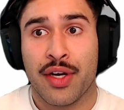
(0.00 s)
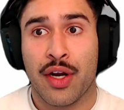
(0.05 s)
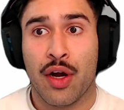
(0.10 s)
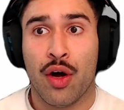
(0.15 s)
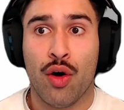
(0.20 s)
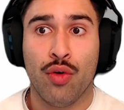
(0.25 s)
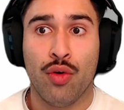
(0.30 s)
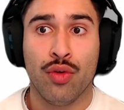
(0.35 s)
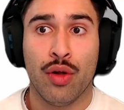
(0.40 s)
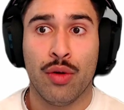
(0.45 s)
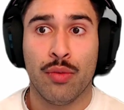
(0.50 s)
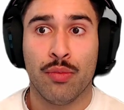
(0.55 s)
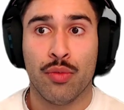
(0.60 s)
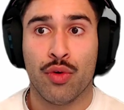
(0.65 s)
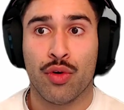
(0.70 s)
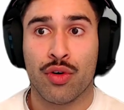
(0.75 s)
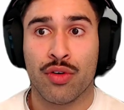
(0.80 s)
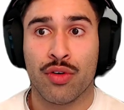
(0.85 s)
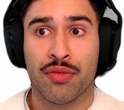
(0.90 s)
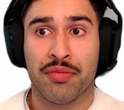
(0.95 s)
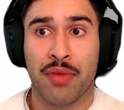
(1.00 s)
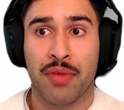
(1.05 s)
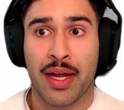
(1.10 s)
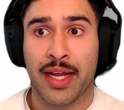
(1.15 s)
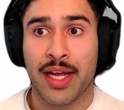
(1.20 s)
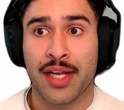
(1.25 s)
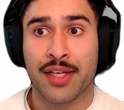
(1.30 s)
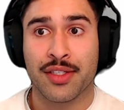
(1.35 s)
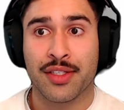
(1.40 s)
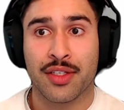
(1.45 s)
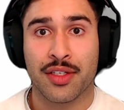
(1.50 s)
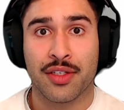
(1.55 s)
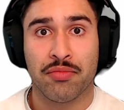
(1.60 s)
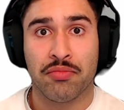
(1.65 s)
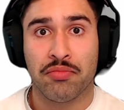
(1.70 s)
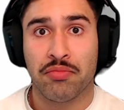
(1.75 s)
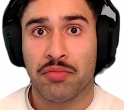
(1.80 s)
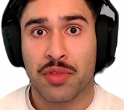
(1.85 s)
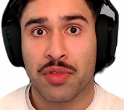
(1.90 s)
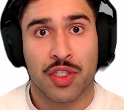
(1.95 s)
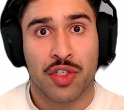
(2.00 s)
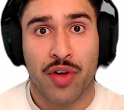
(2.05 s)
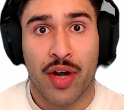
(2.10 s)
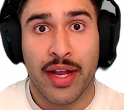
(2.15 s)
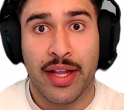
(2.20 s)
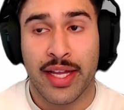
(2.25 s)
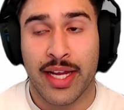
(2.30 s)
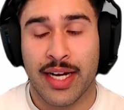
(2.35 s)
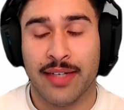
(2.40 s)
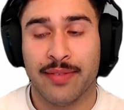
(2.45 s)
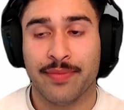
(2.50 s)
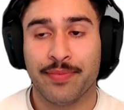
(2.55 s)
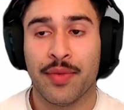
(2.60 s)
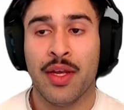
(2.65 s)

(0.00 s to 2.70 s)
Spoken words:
and a whole lot more of, I guess, Australia,